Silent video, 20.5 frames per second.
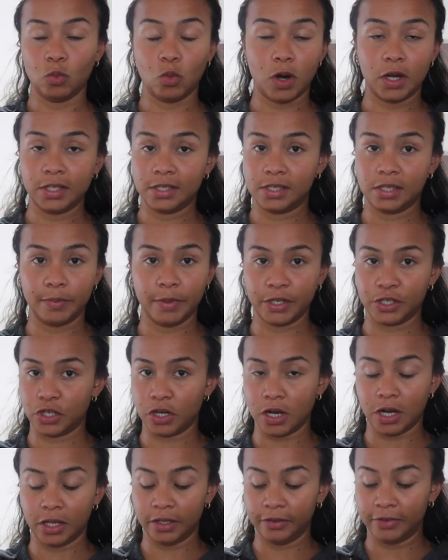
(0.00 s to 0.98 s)
wants to mix
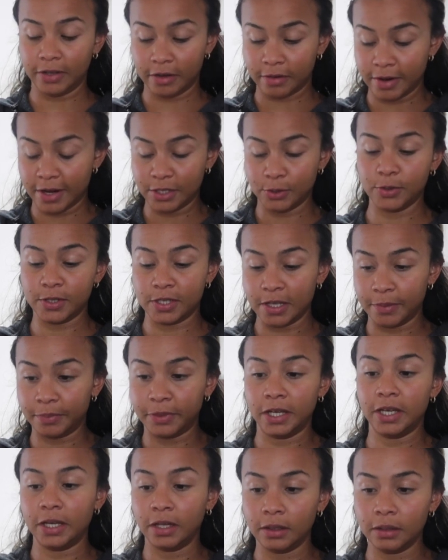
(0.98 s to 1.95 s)
your cauliflower rice with
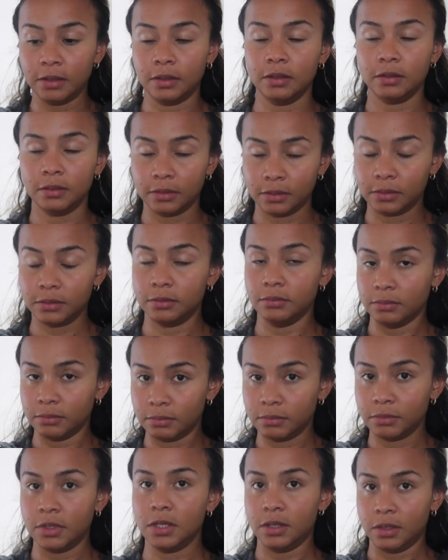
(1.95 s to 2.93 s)
something,
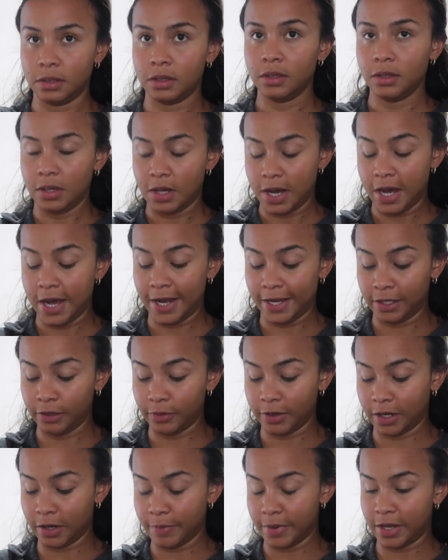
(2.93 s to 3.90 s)
highly
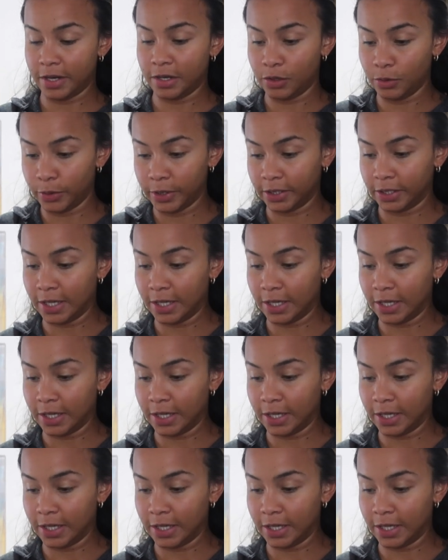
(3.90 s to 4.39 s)
recommend doing